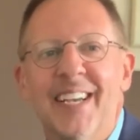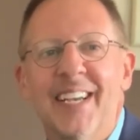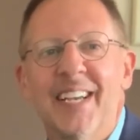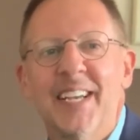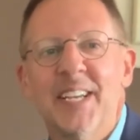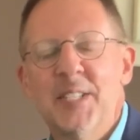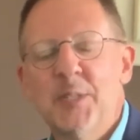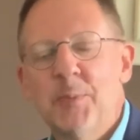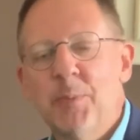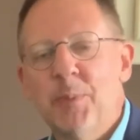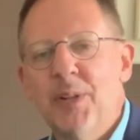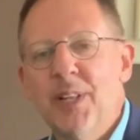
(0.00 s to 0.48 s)

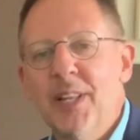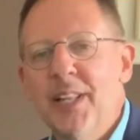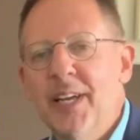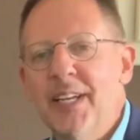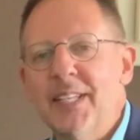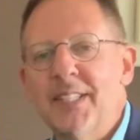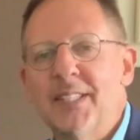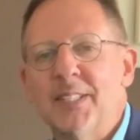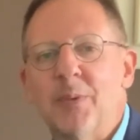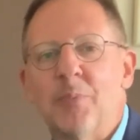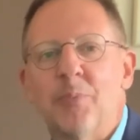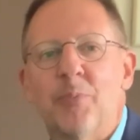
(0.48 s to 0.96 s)
It's
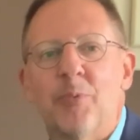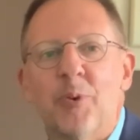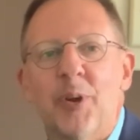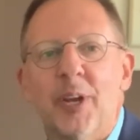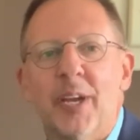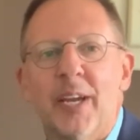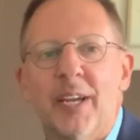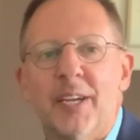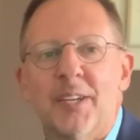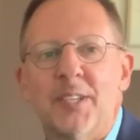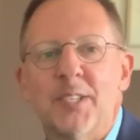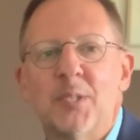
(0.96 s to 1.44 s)
polite to
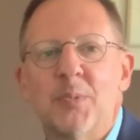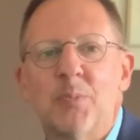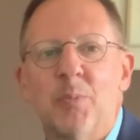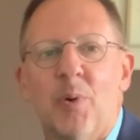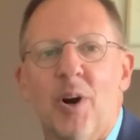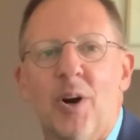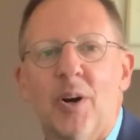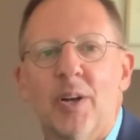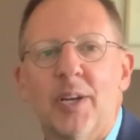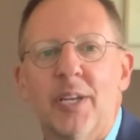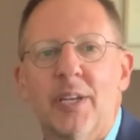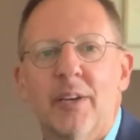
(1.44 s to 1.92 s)
bring a
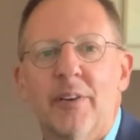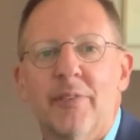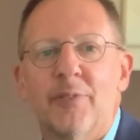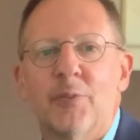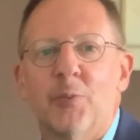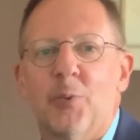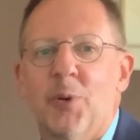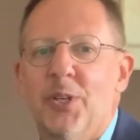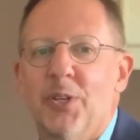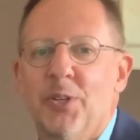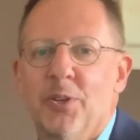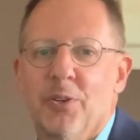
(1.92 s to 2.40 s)
small gift
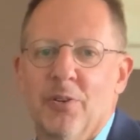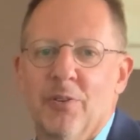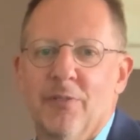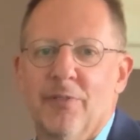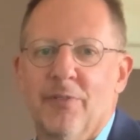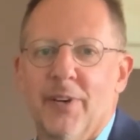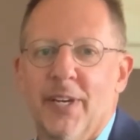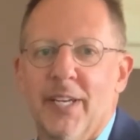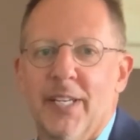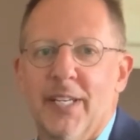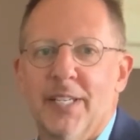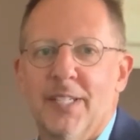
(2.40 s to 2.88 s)
when you're
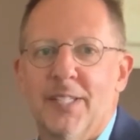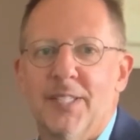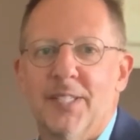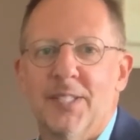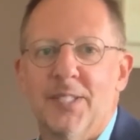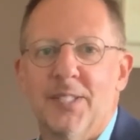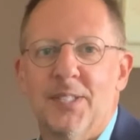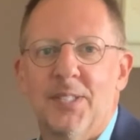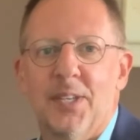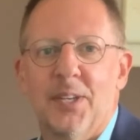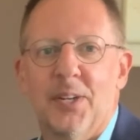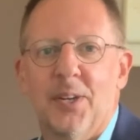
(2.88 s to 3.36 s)
invited to
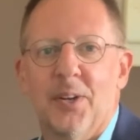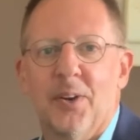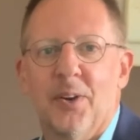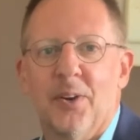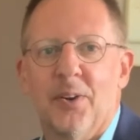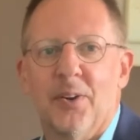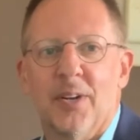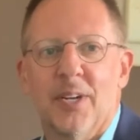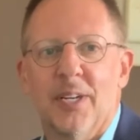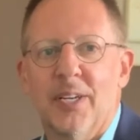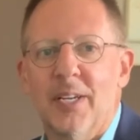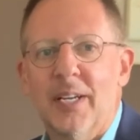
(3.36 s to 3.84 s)

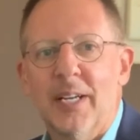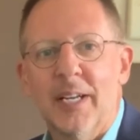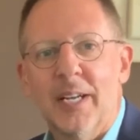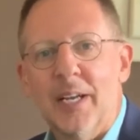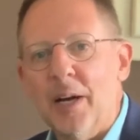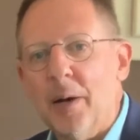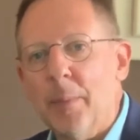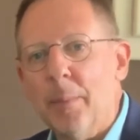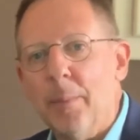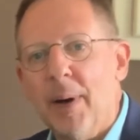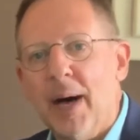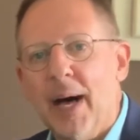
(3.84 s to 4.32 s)
dinner,
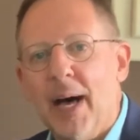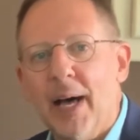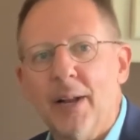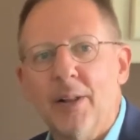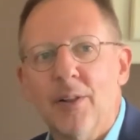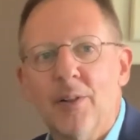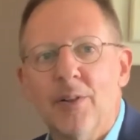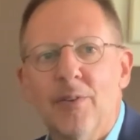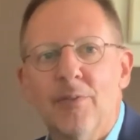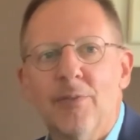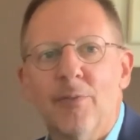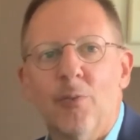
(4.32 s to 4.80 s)
a, a
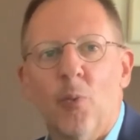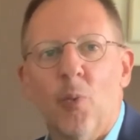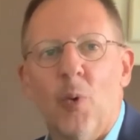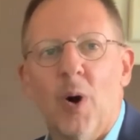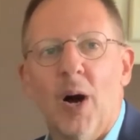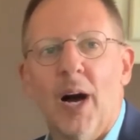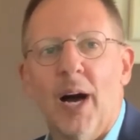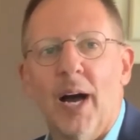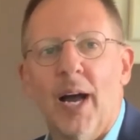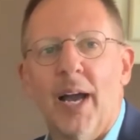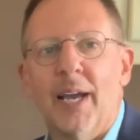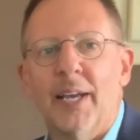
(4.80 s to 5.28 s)
bottle of
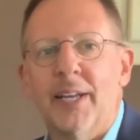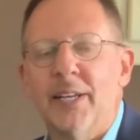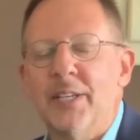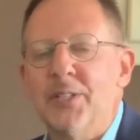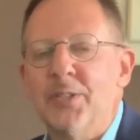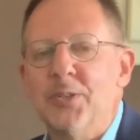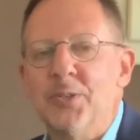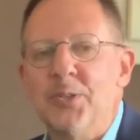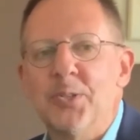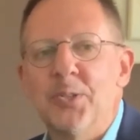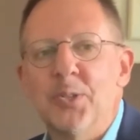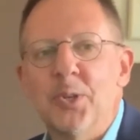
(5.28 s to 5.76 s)
wine, a
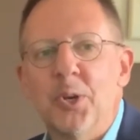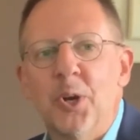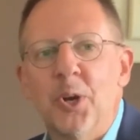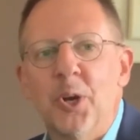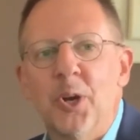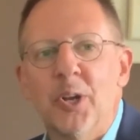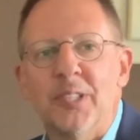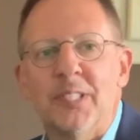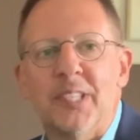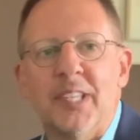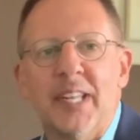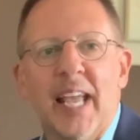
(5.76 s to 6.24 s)

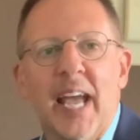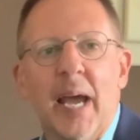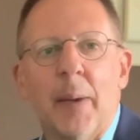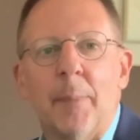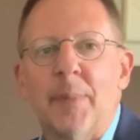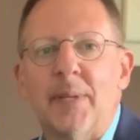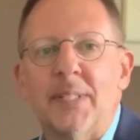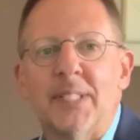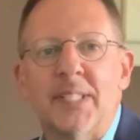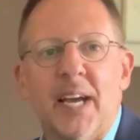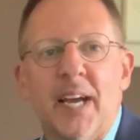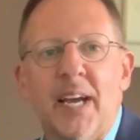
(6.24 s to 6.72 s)
dessert, an
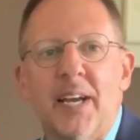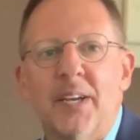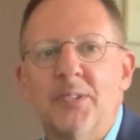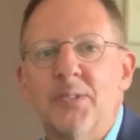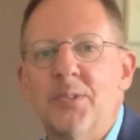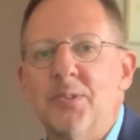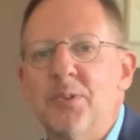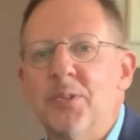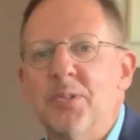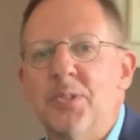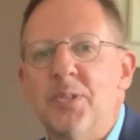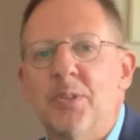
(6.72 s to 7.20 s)

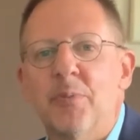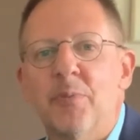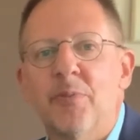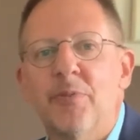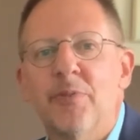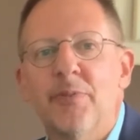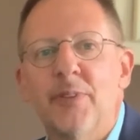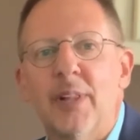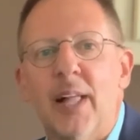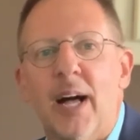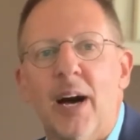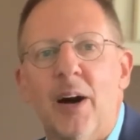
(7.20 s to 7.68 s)
appetizer, some
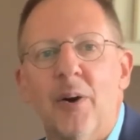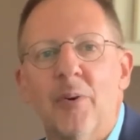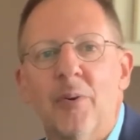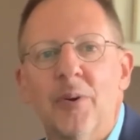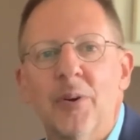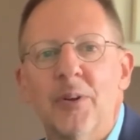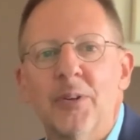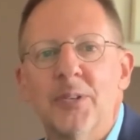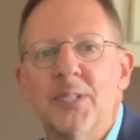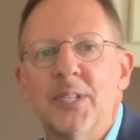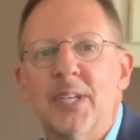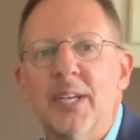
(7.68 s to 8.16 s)

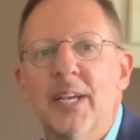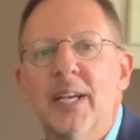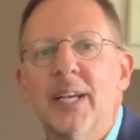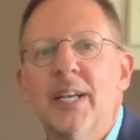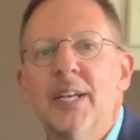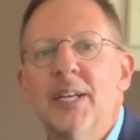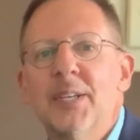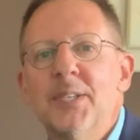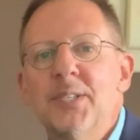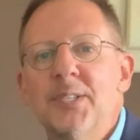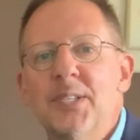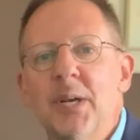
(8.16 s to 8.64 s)
flowers,
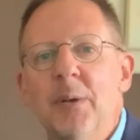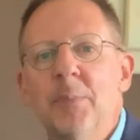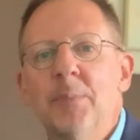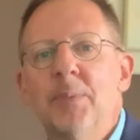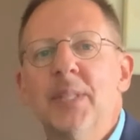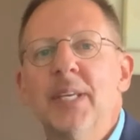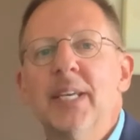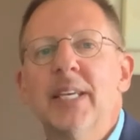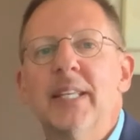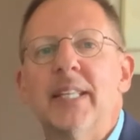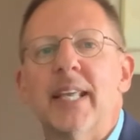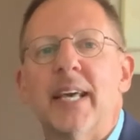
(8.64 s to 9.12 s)

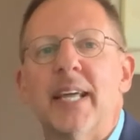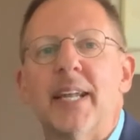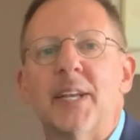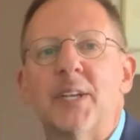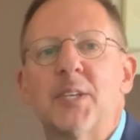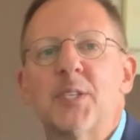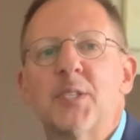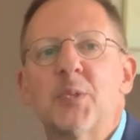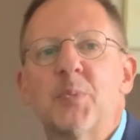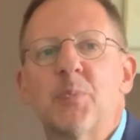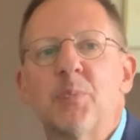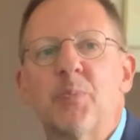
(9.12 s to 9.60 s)
something that
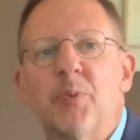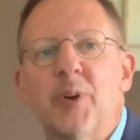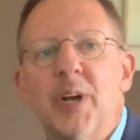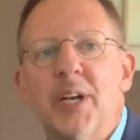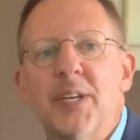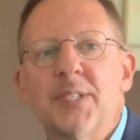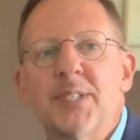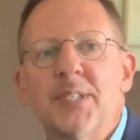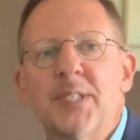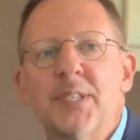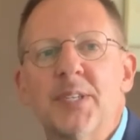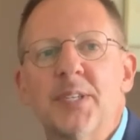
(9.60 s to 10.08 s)

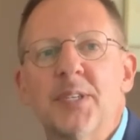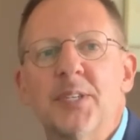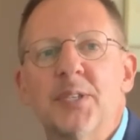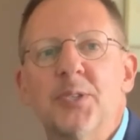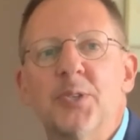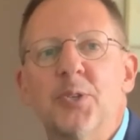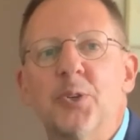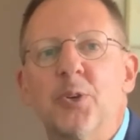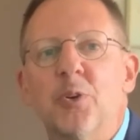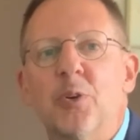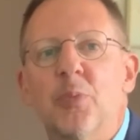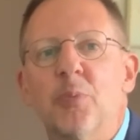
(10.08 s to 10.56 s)

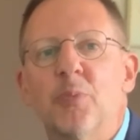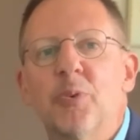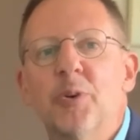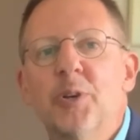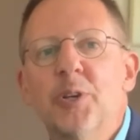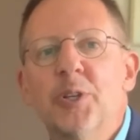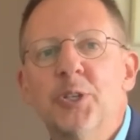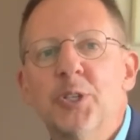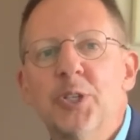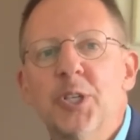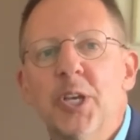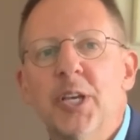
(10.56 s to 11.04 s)
expresses your
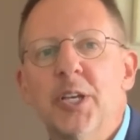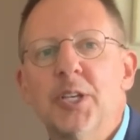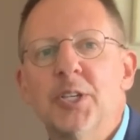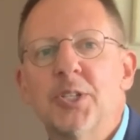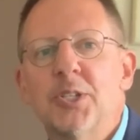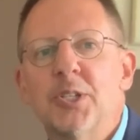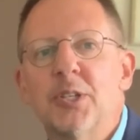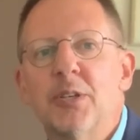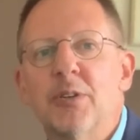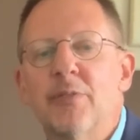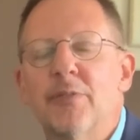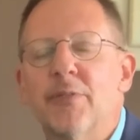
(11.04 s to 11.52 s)

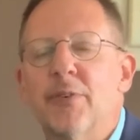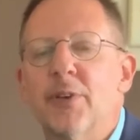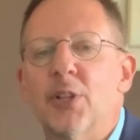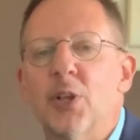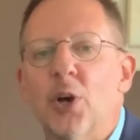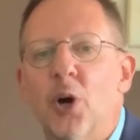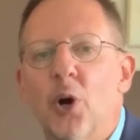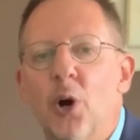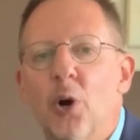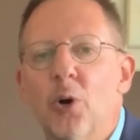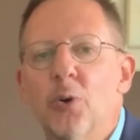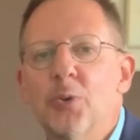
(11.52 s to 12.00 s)
appreciation for the
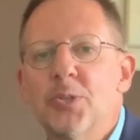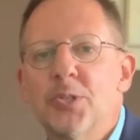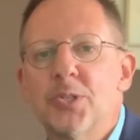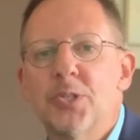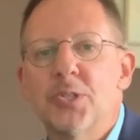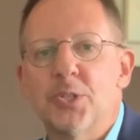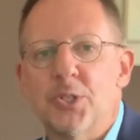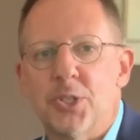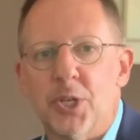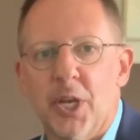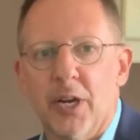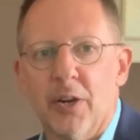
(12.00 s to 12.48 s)
host's
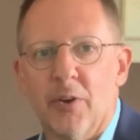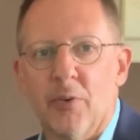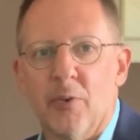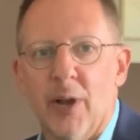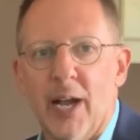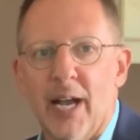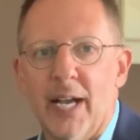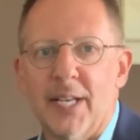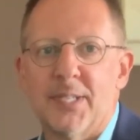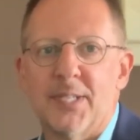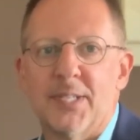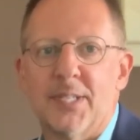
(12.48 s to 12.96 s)

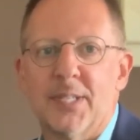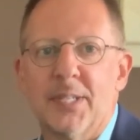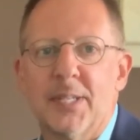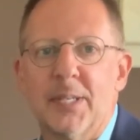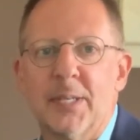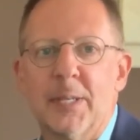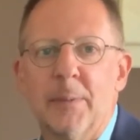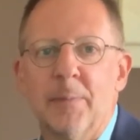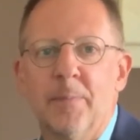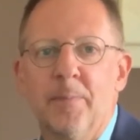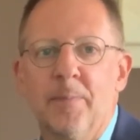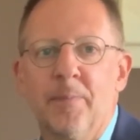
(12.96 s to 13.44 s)
generosity.